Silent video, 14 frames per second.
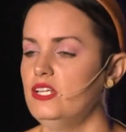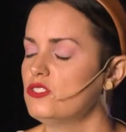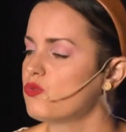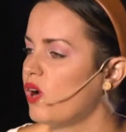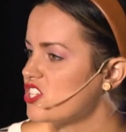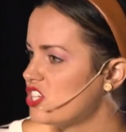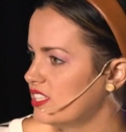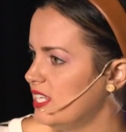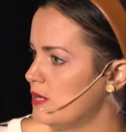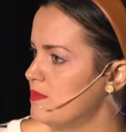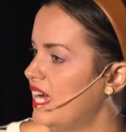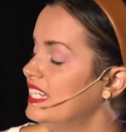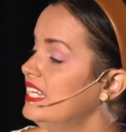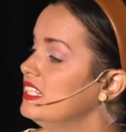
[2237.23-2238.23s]
And he's
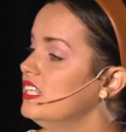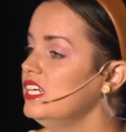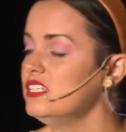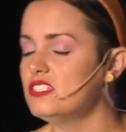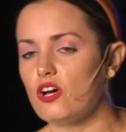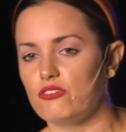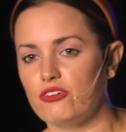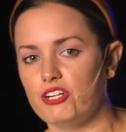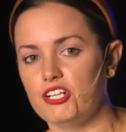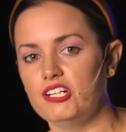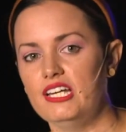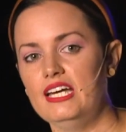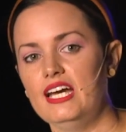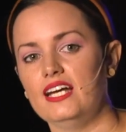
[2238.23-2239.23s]
watching them, and he leans
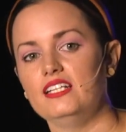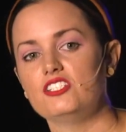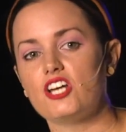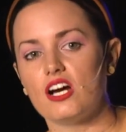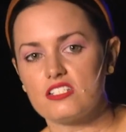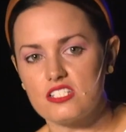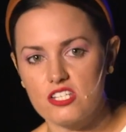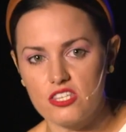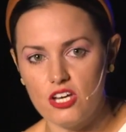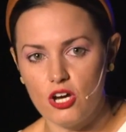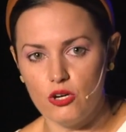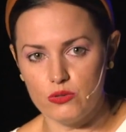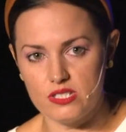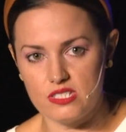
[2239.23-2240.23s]
over and he talks
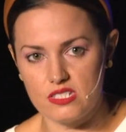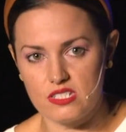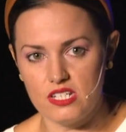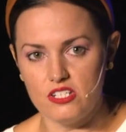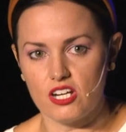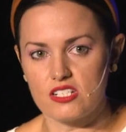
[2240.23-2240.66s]
to the host,